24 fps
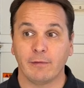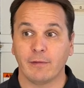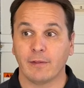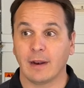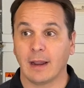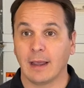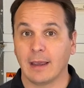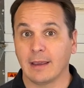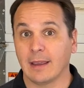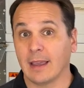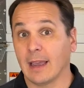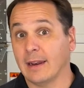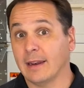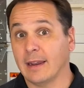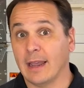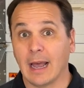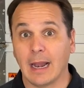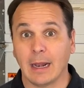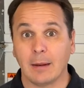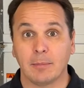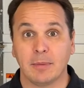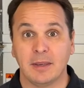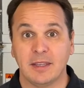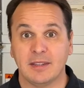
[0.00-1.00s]
like an
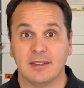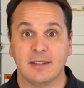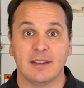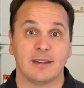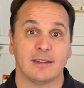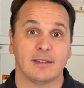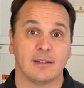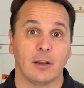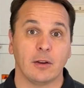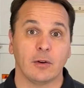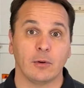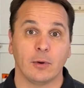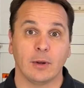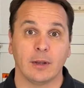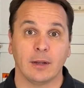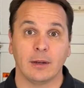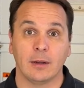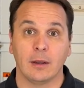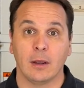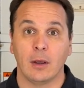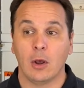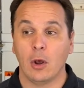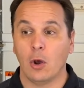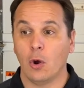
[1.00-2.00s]

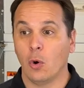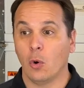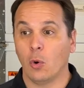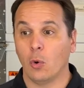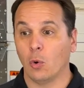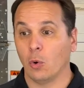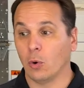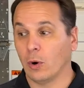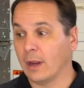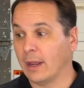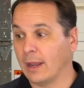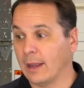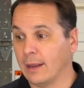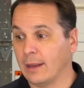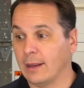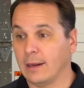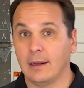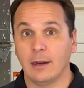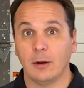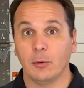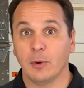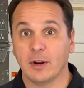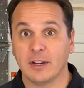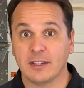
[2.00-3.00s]
LP600 or a
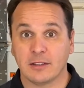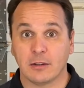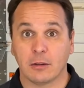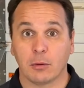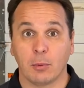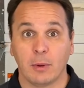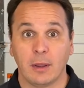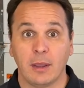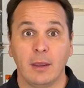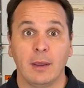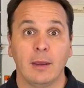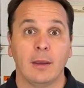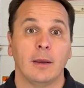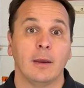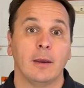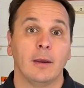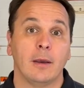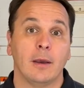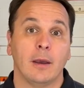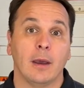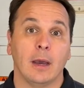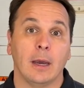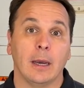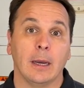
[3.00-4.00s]
LIRES 3,
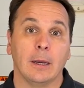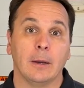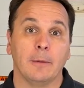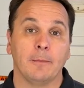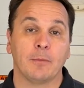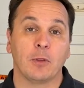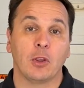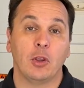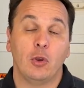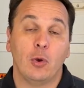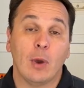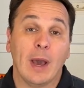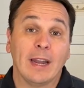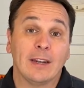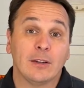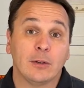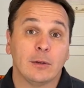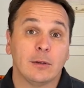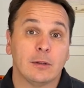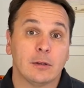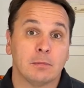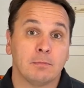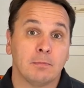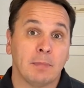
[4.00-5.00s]
you had
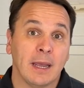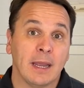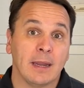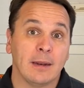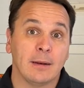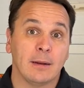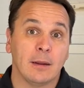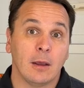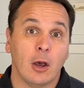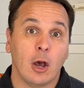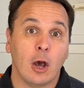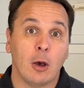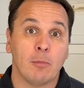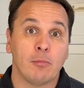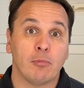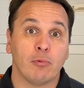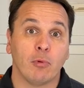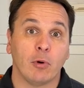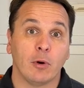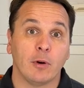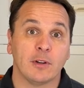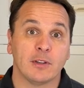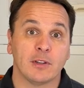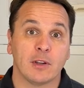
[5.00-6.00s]
to spend
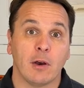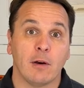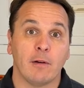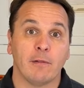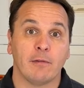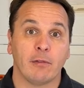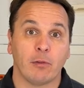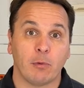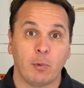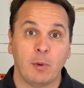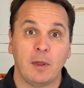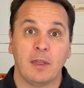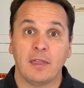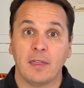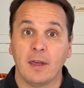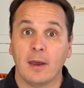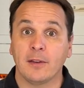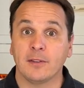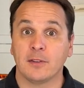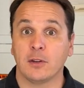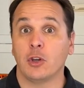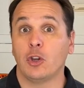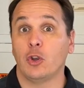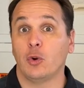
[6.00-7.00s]
upwards of
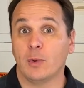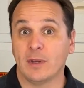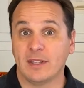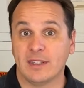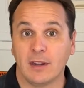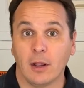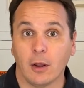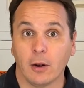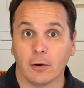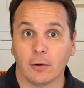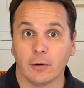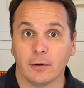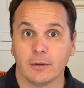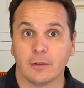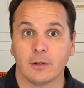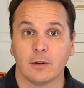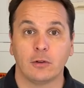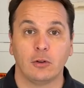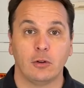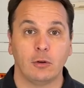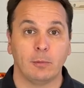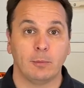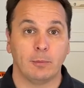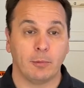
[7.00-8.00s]

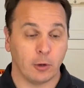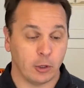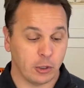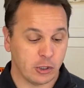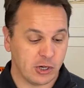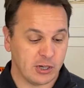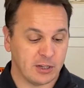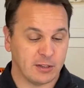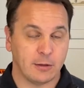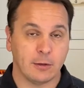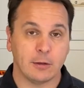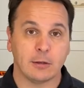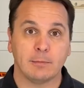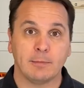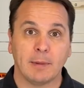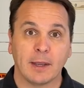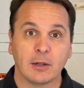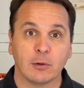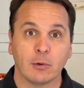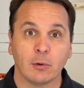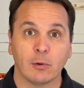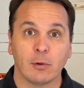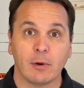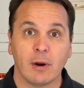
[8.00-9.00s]
$3,000 to purchase the
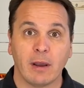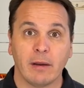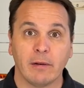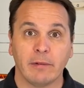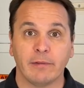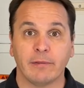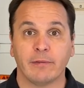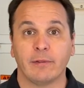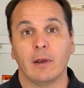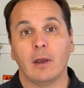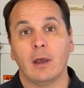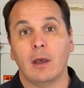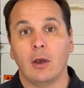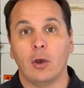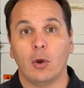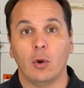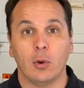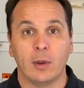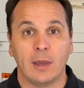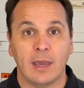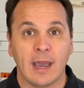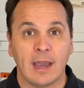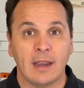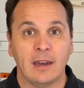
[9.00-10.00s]
spectrograph,
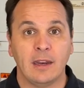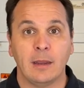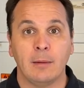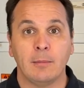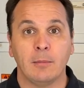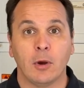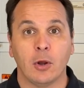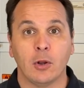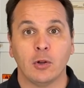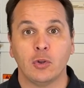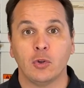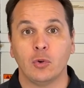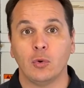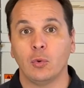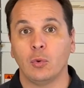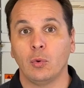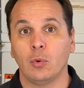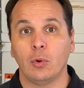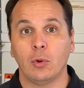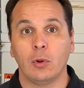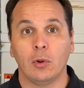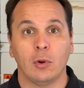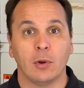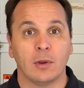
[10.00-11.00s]
a guiding
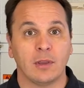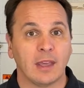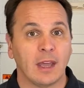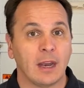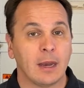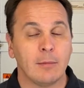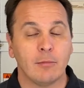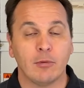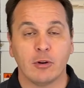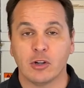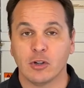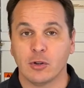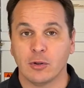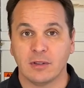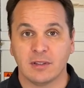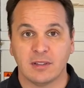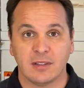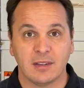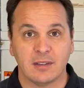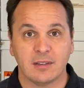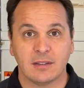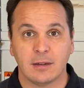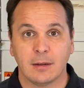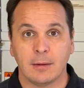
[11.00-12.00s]
module, a calibration
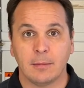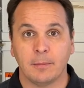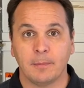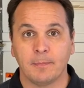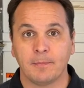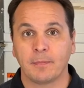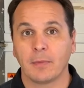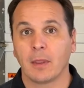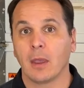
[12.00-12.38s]
system,